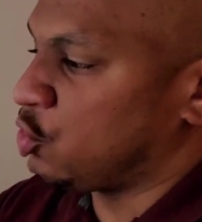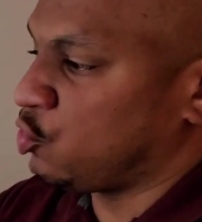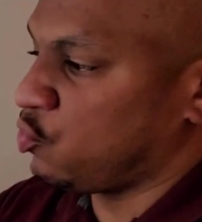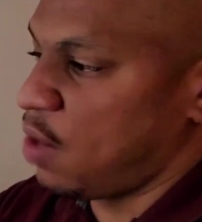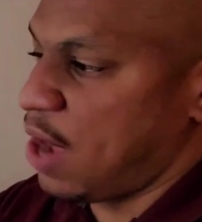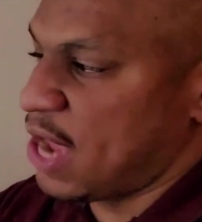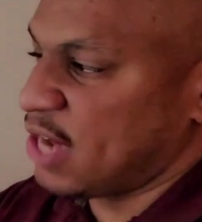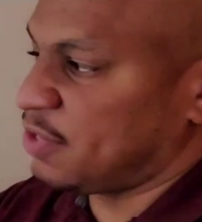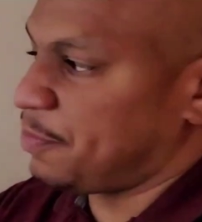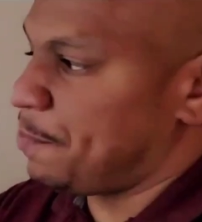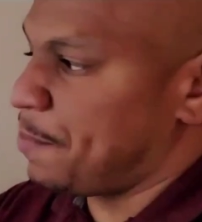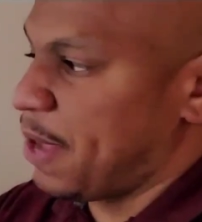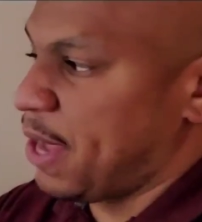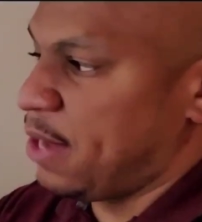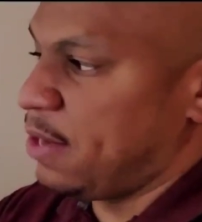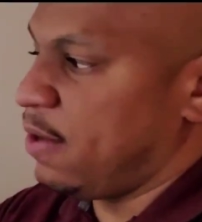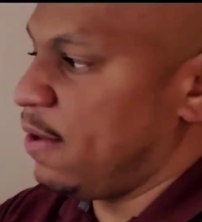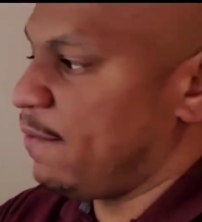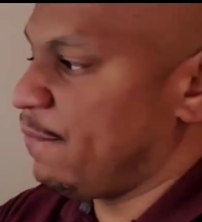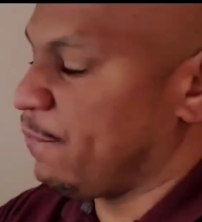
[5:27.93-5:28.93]
trash
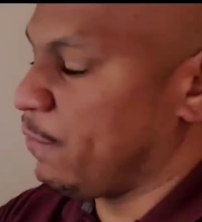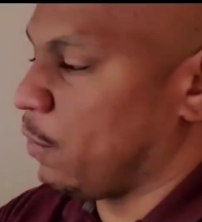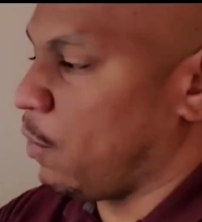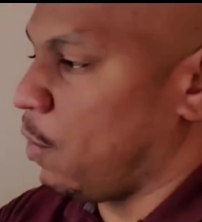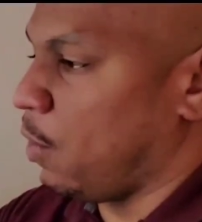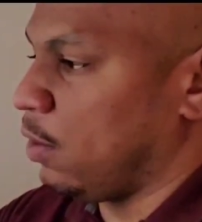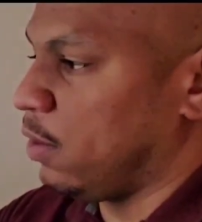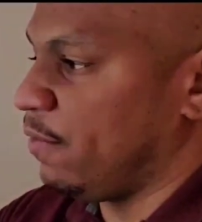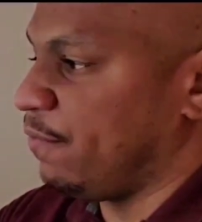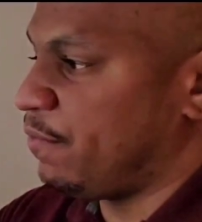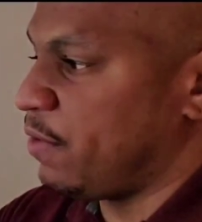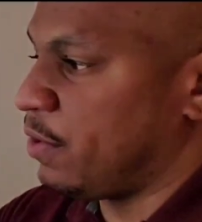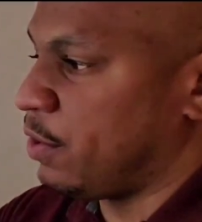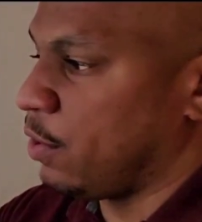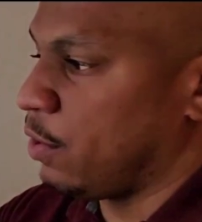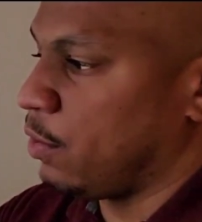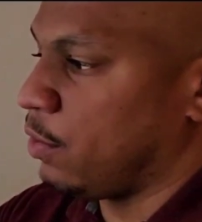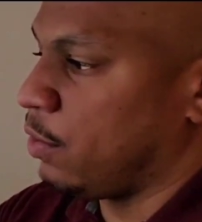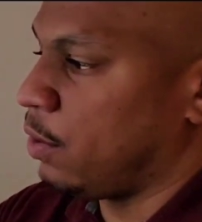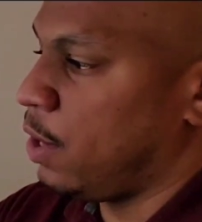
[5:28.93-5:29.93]
bin for all of the
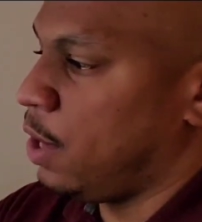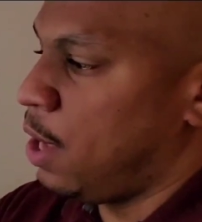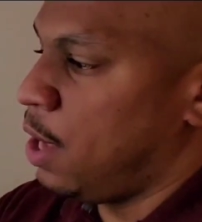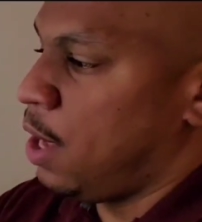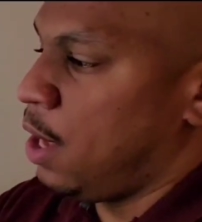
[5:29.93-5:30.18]
dirt.